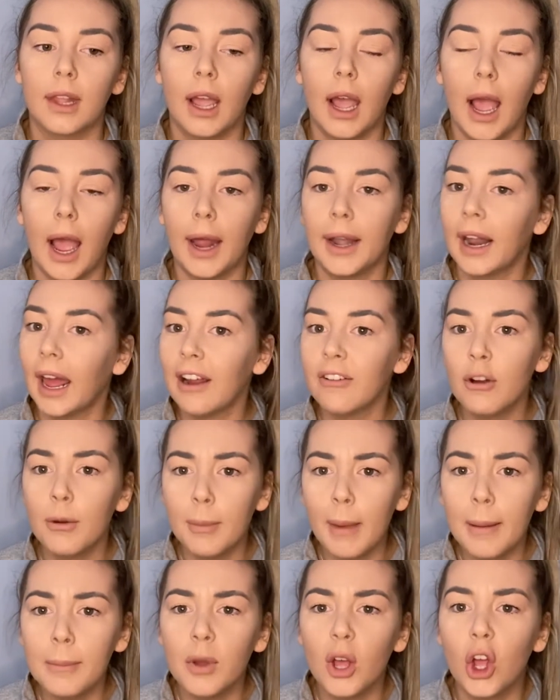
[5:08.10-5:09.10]
And I
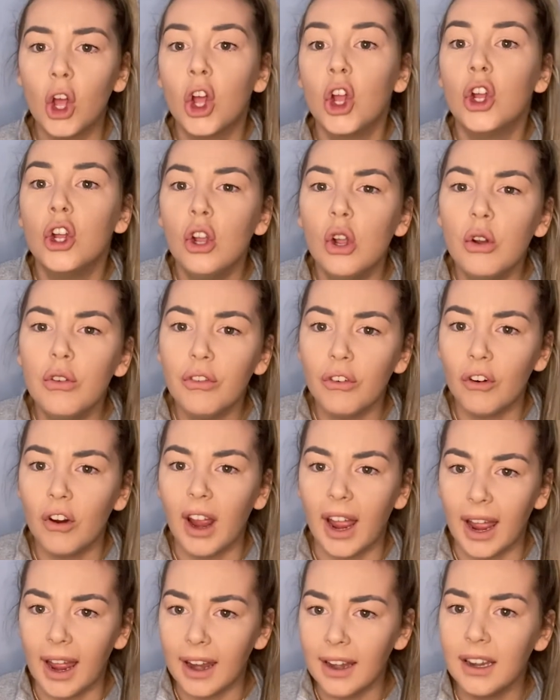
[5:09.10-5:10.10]
remember
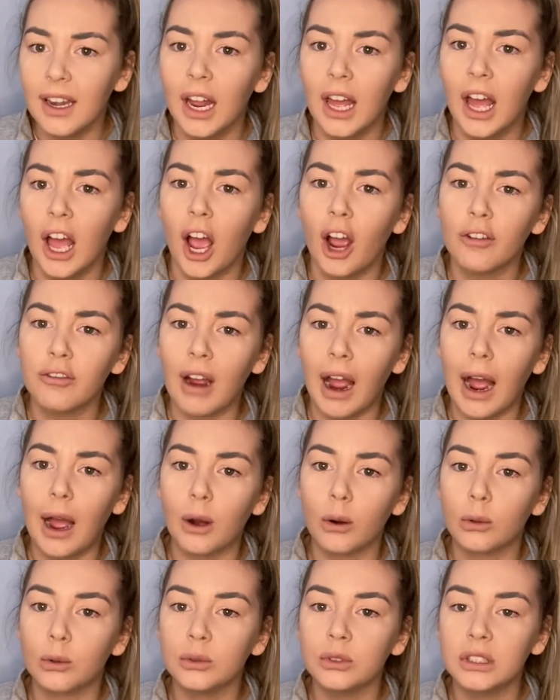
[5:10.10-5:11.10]
hoovering
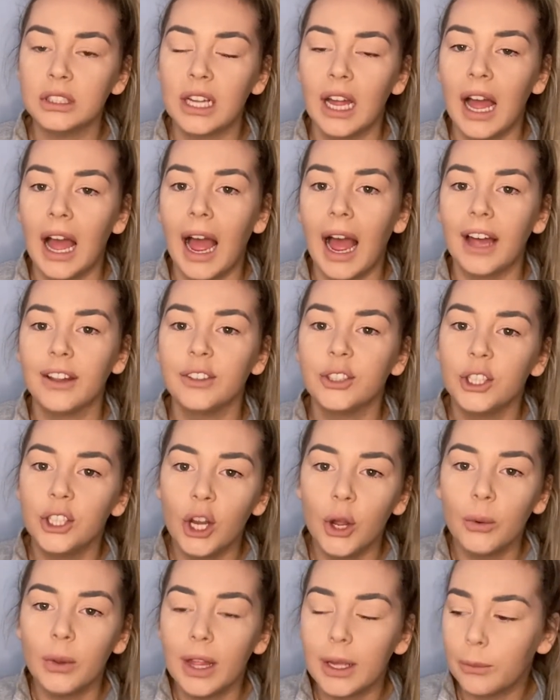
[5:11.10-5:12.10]
around, and you
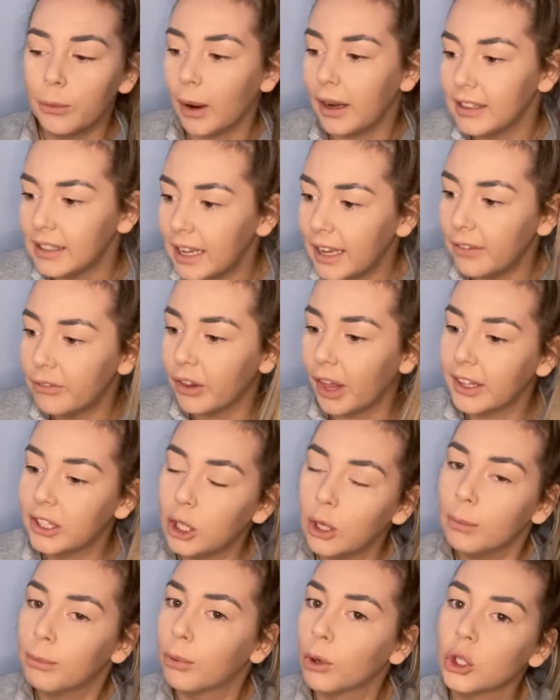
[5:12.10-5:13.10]
know, like when if like
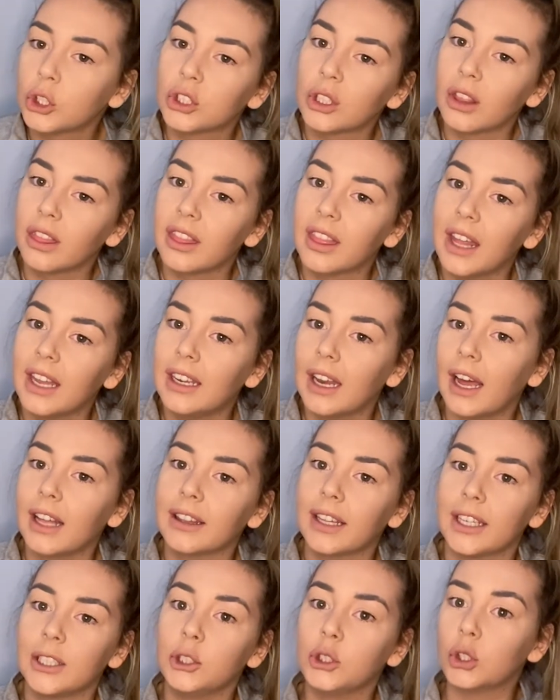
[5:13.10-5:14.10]
you brush something and
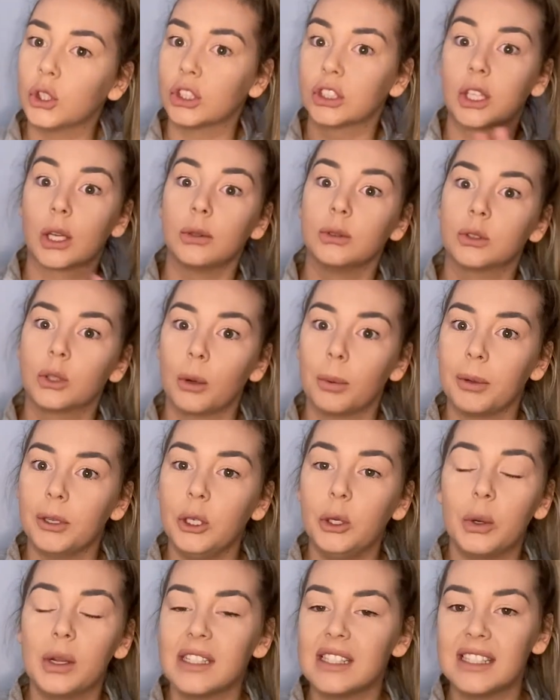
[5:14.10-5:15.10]
like dust goes up and
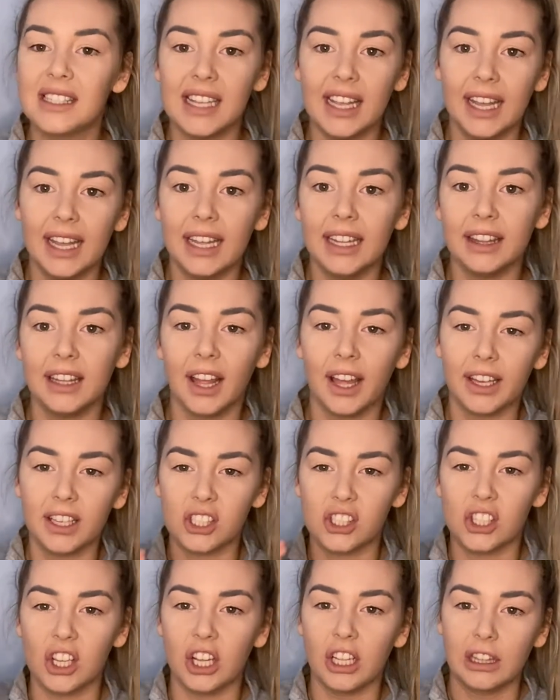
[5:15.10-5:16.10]
you can see it in like
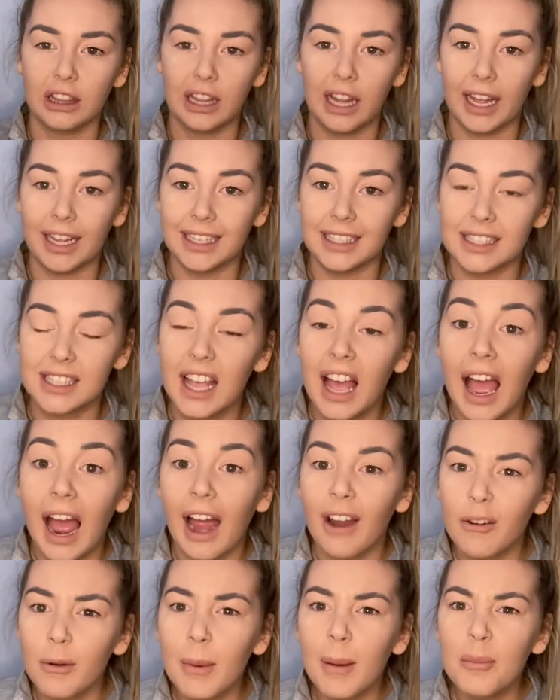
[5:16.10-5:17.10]
certain lights.
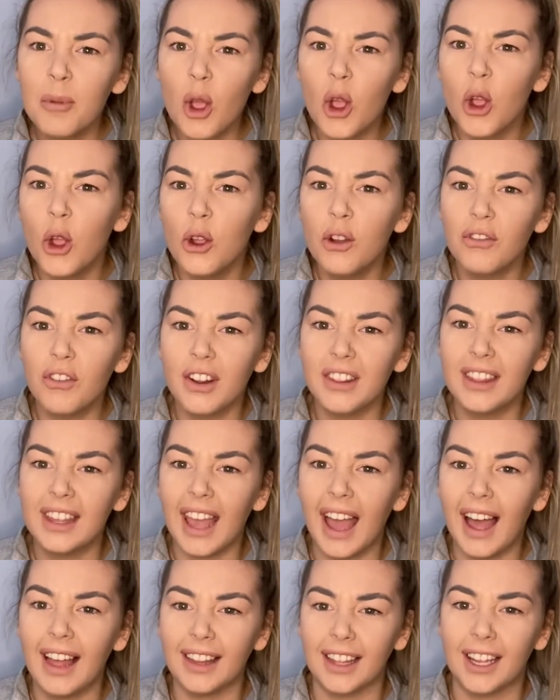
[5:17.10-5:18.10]
I remember hoovering the
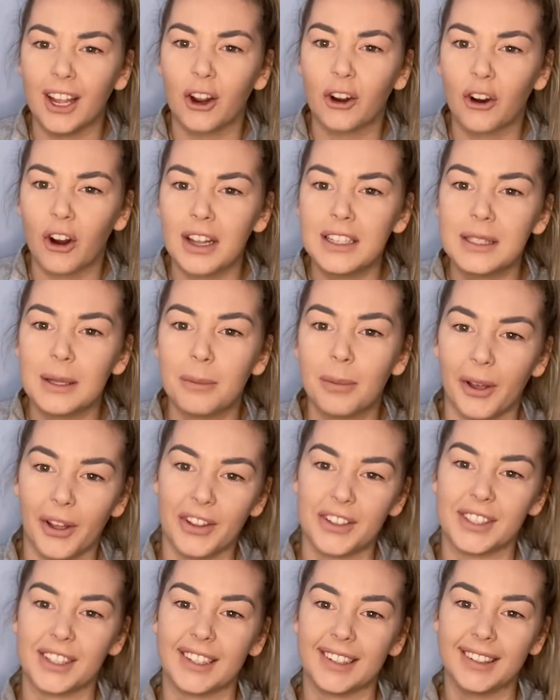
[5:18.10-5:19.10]
air like a crazy
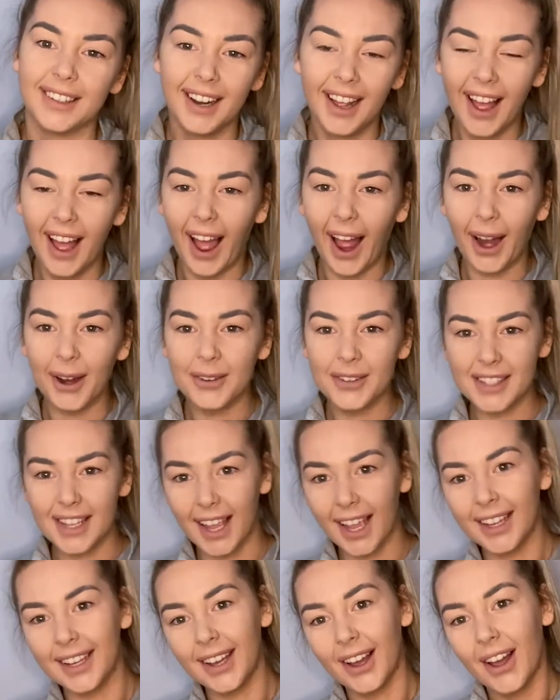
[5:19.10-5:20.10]
person. I was
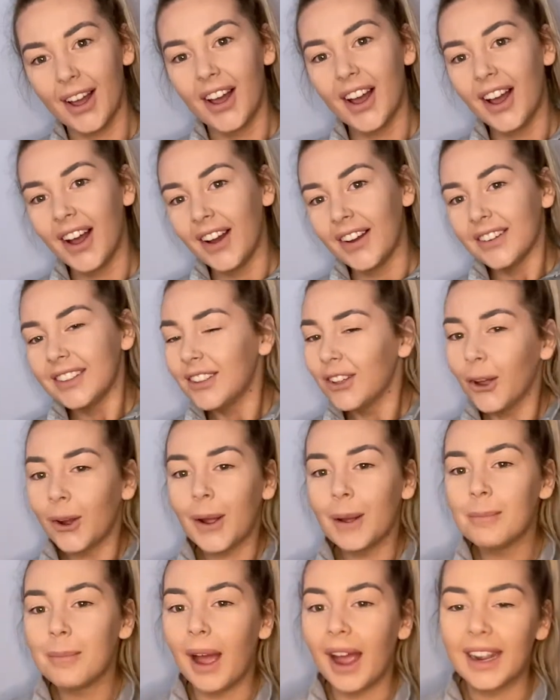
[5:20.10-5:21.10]
like,
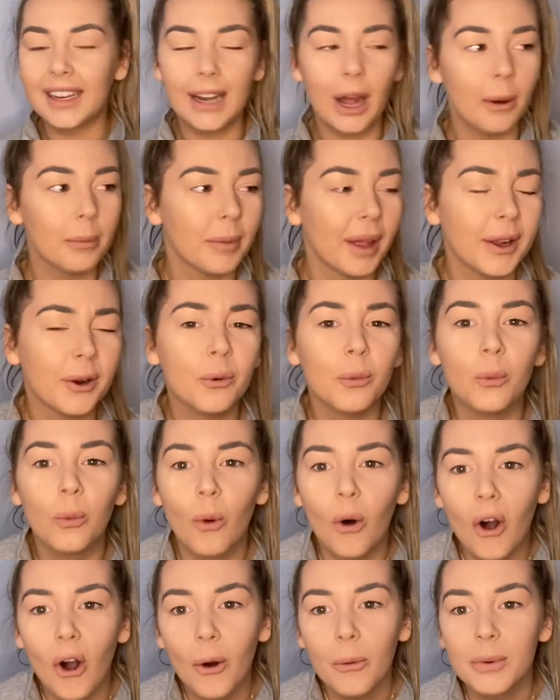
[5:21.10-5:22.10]
looking back now, I'm like,
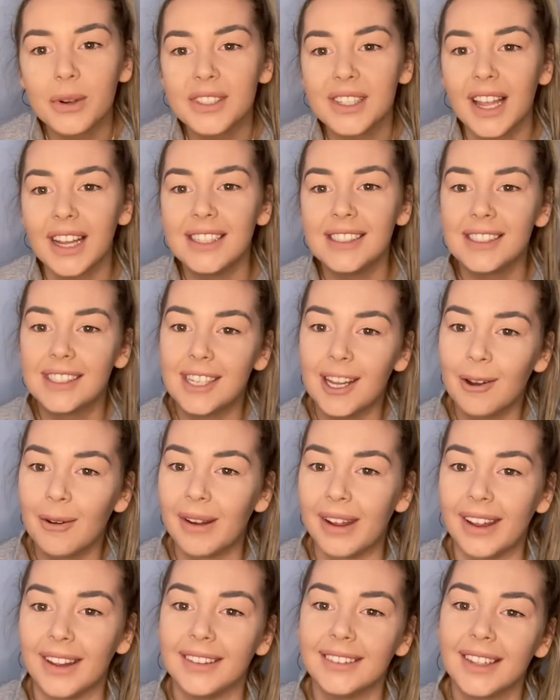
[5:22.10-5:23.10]
what was I
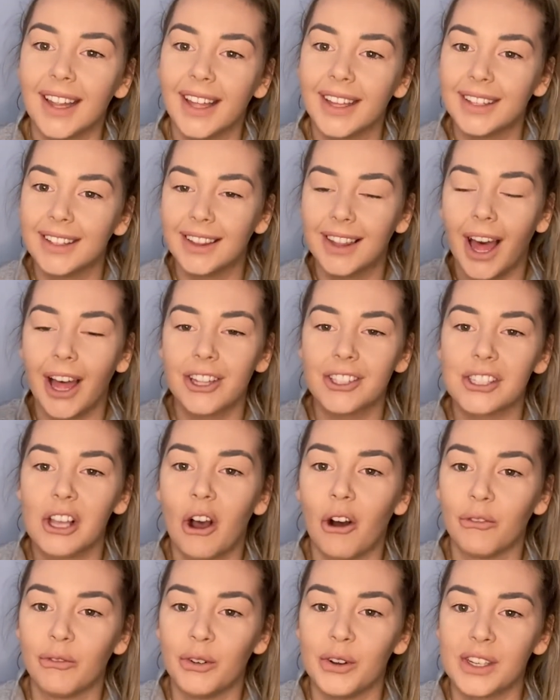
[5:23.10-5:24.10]
doing? Like, that's
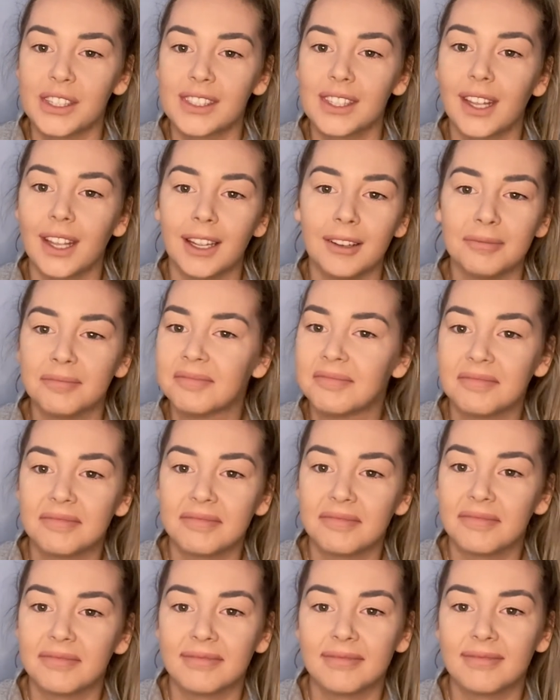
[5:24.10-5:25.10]
obviously,
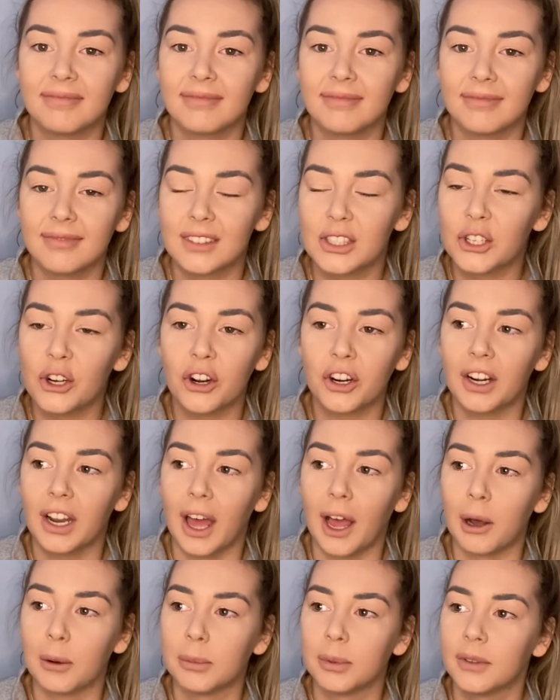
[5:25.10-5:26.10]
it's not gonna
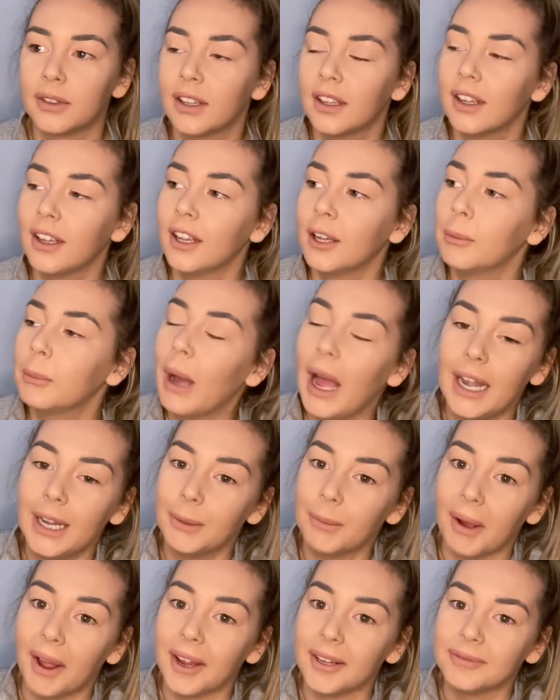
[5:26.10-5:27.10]
help. But
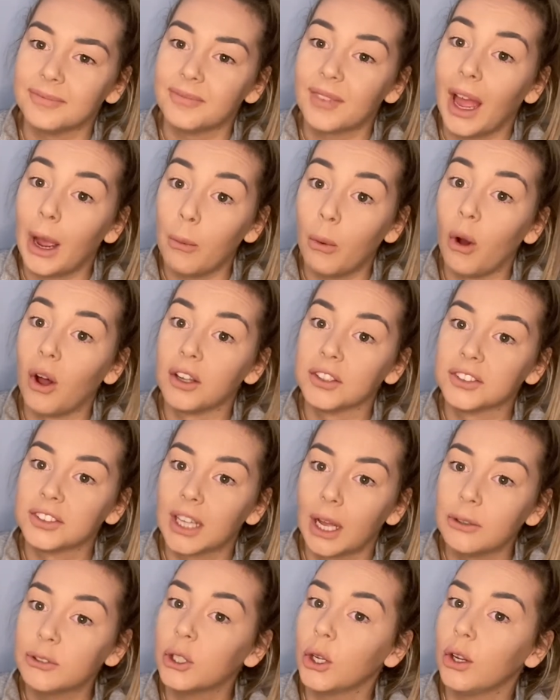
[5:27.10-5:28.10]
anyway, I was
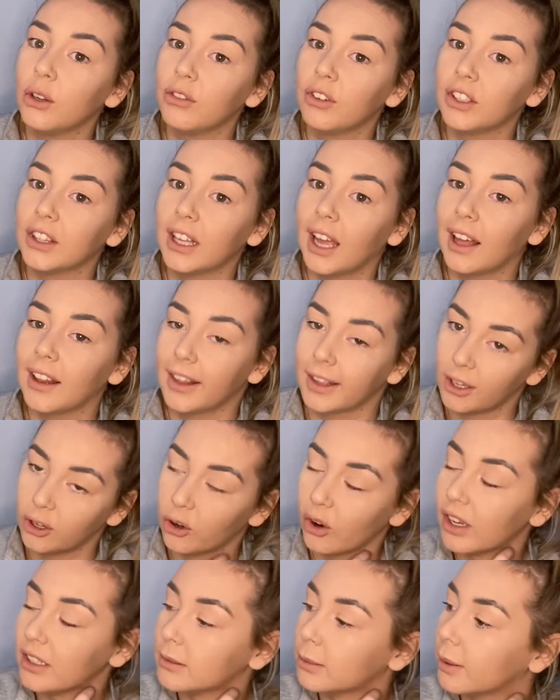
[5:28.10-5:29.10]
hoovering the air like a
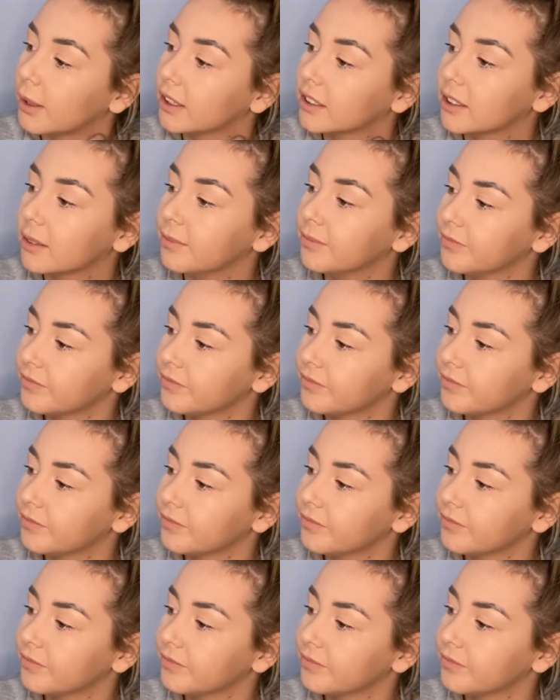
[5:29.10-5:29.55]
crazy person.